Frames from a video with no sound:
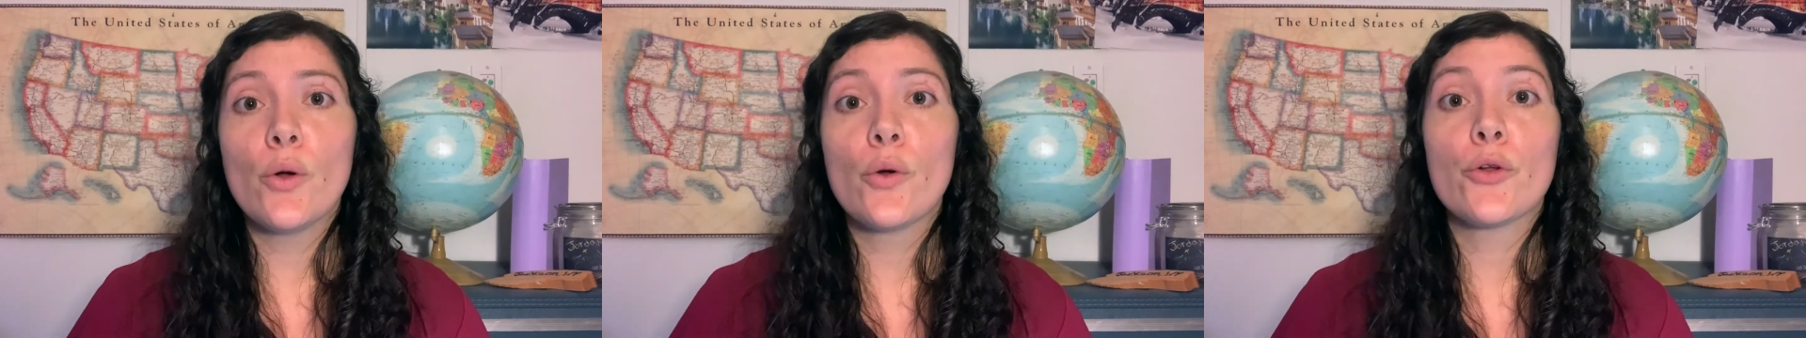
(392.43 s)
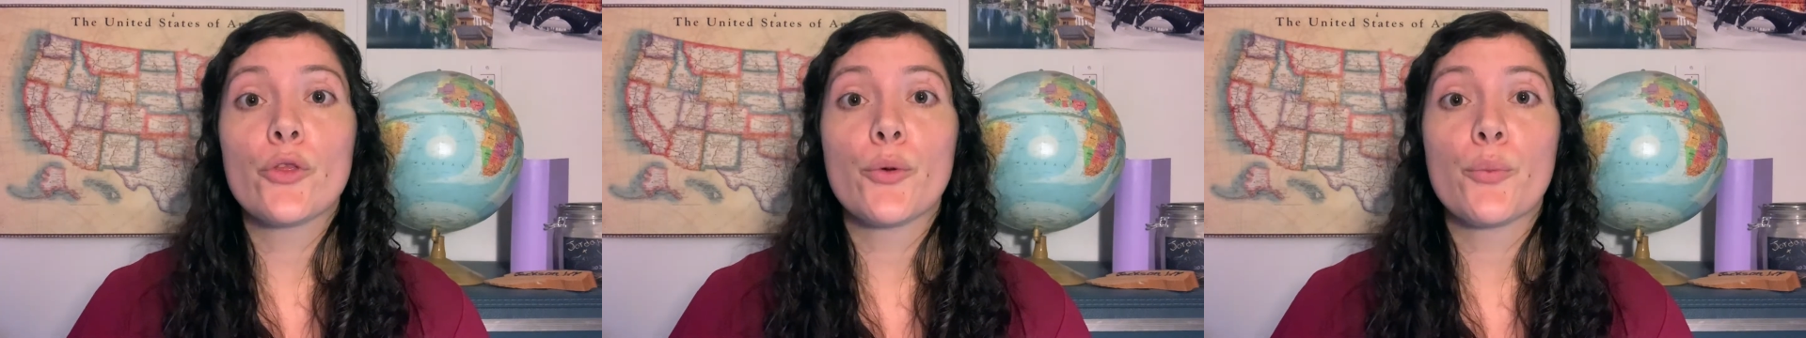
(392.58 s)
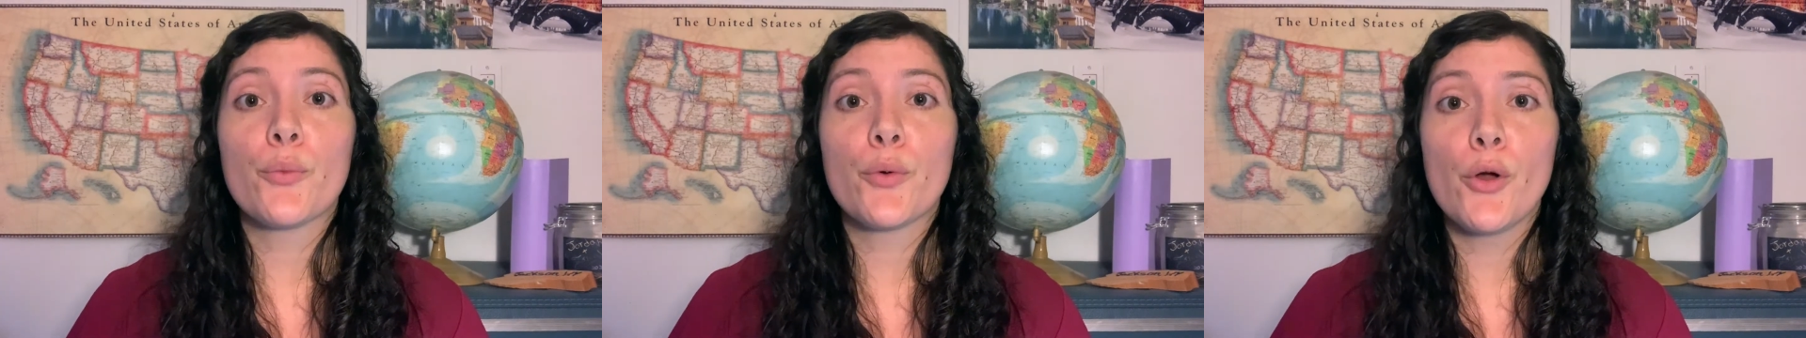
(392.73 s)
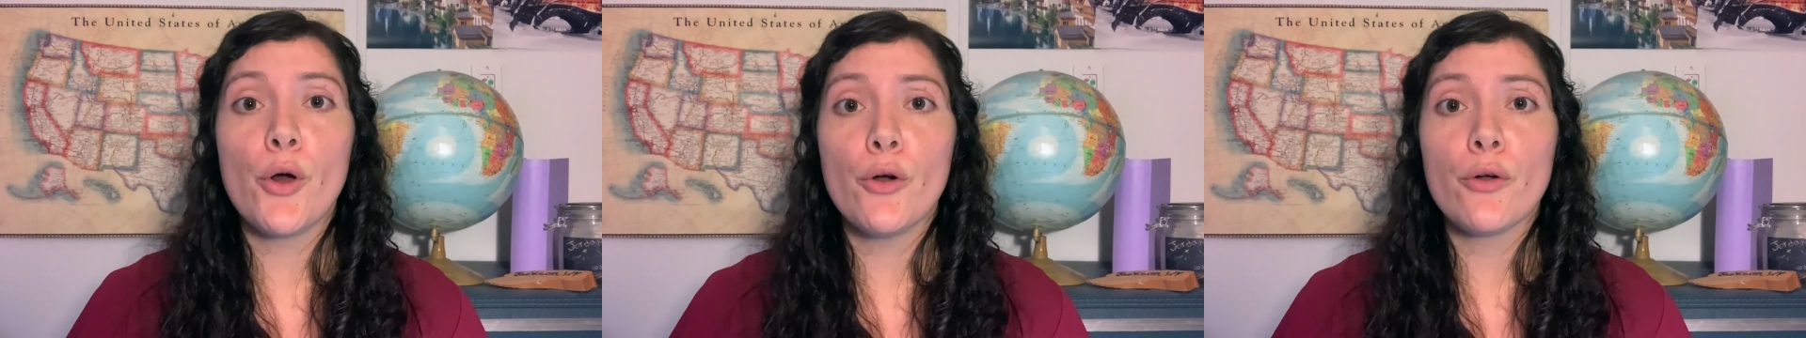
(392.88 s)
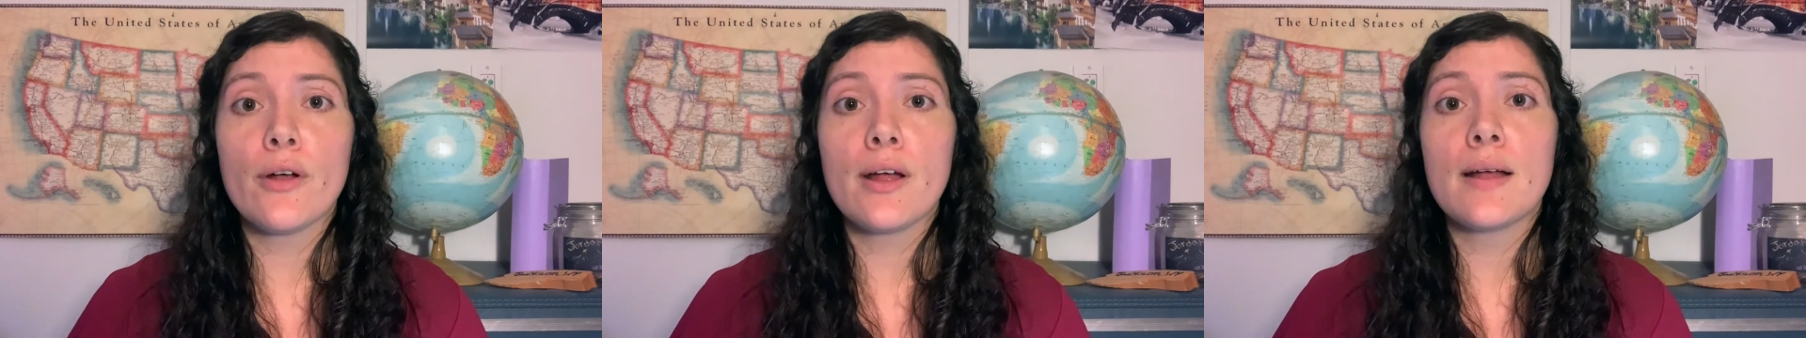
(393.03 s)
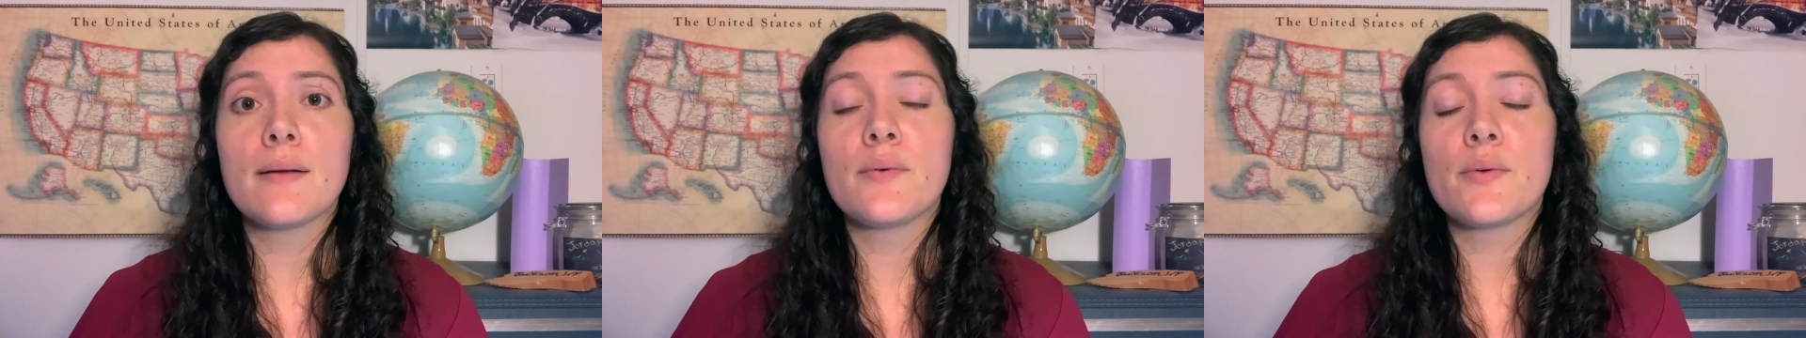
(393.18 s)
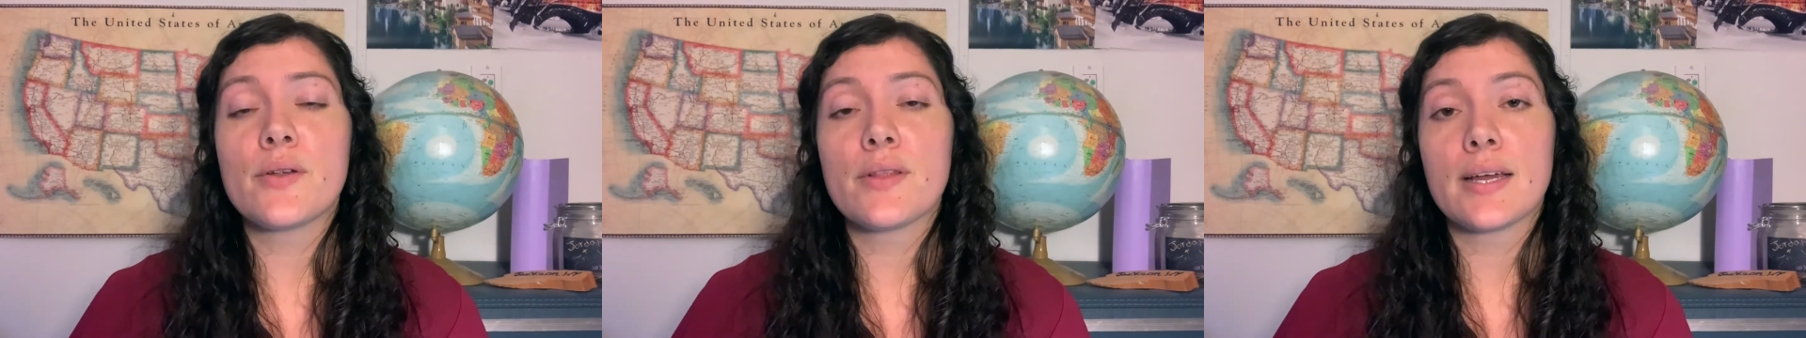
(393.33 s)
or the
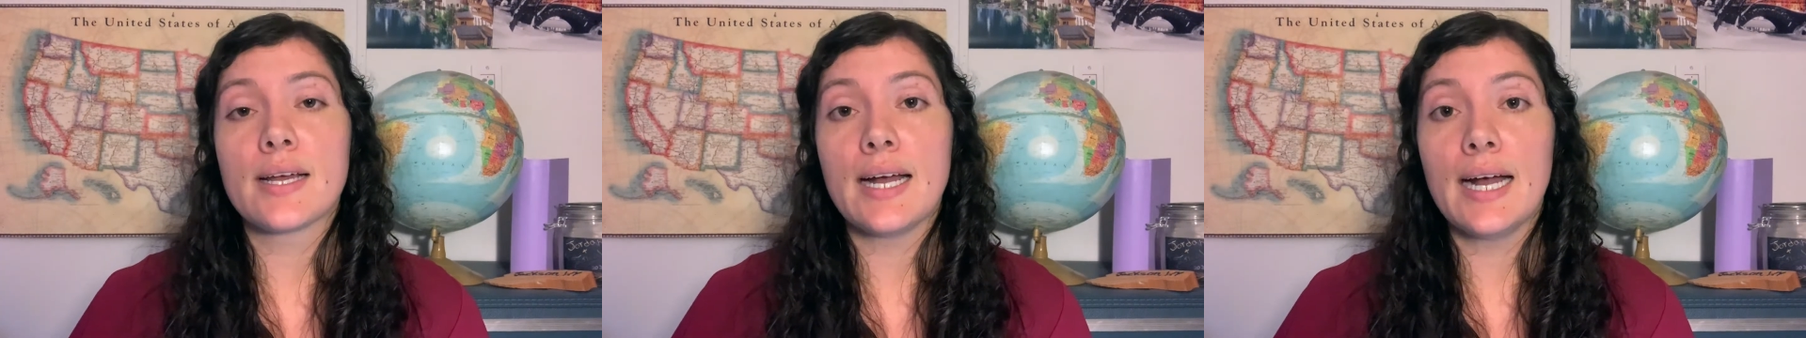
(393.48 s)
program or the